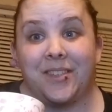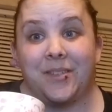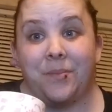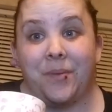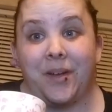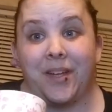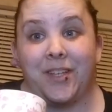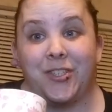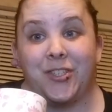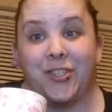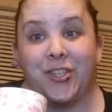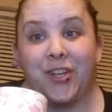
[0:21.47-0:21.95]
to
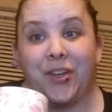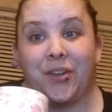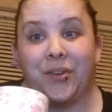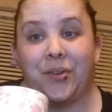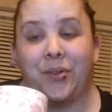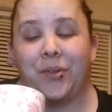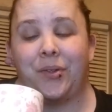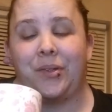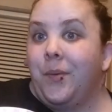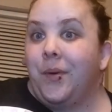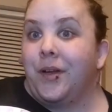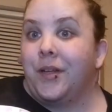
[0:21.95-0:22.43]
my
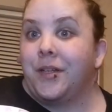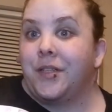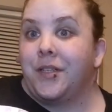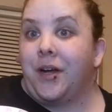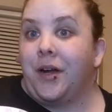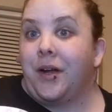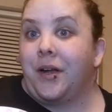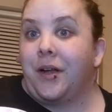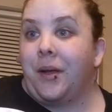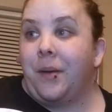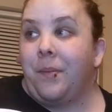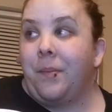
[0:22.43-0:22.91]
channel. I want to
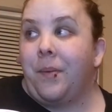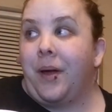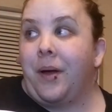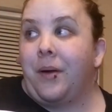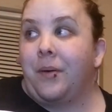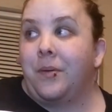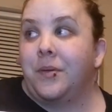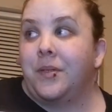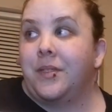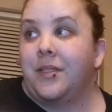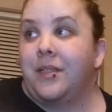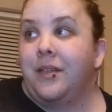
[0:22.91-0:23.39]
talk
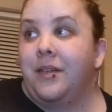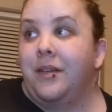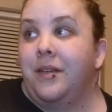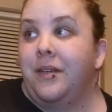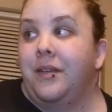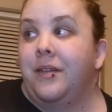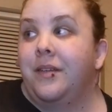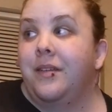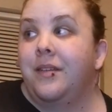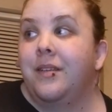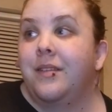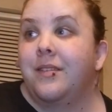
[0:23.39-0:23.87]
about
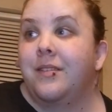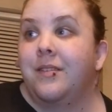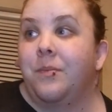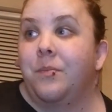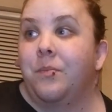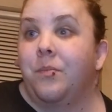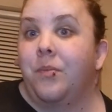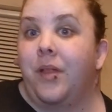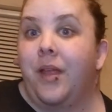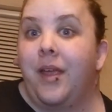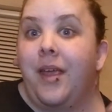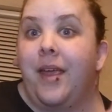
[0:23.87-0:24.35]

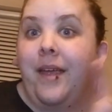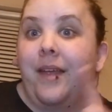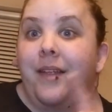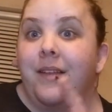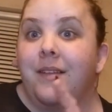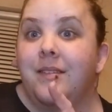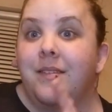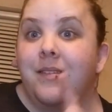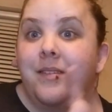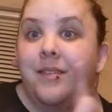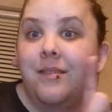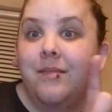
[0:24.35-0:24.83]
some
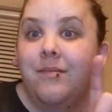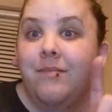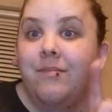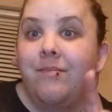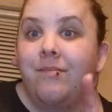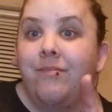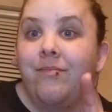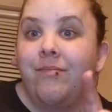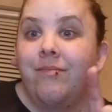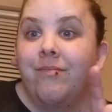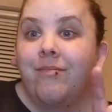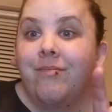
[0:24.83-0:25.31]
plans.
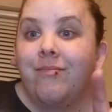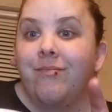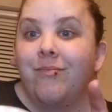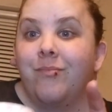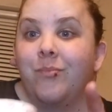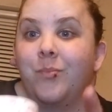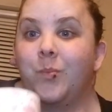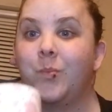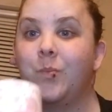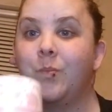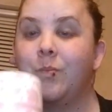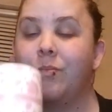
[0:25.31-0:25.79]

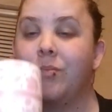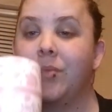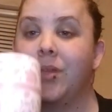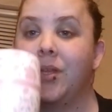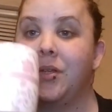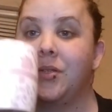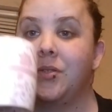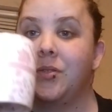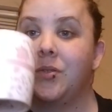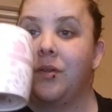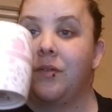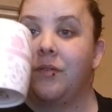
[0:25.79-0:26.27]

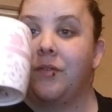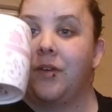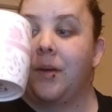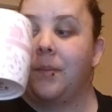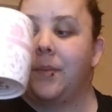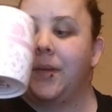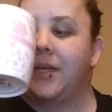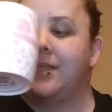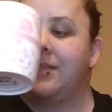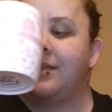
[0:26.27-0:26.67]
So I've got